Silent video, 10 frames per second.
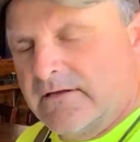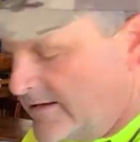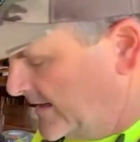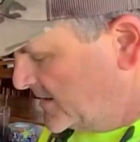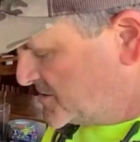
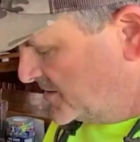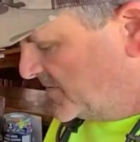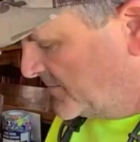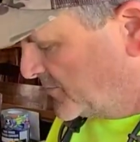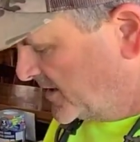and it should
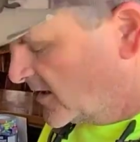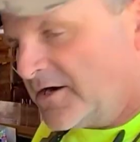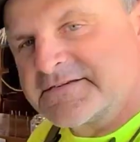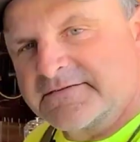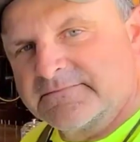be pretty
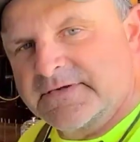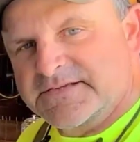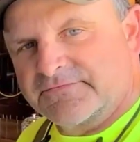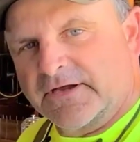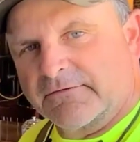awesome.
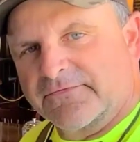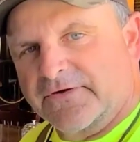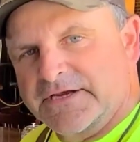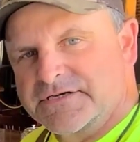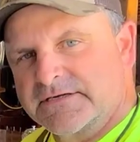It's really
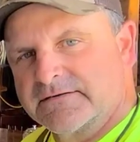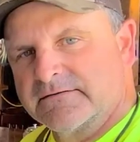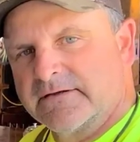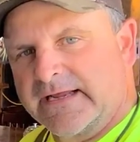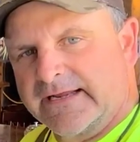refreshing
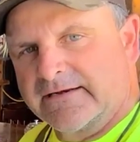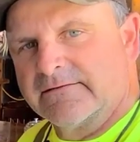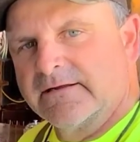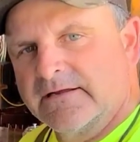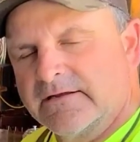and
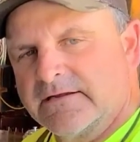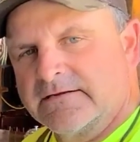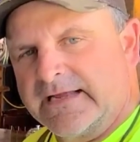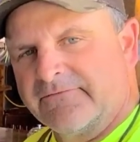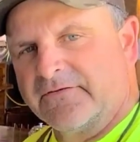
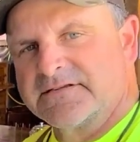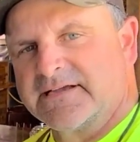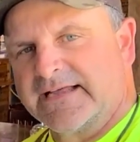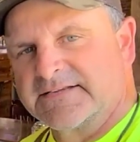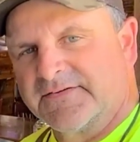definitely
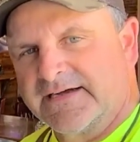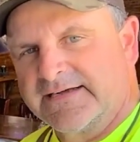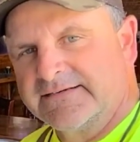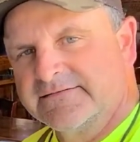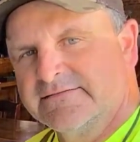satisfying.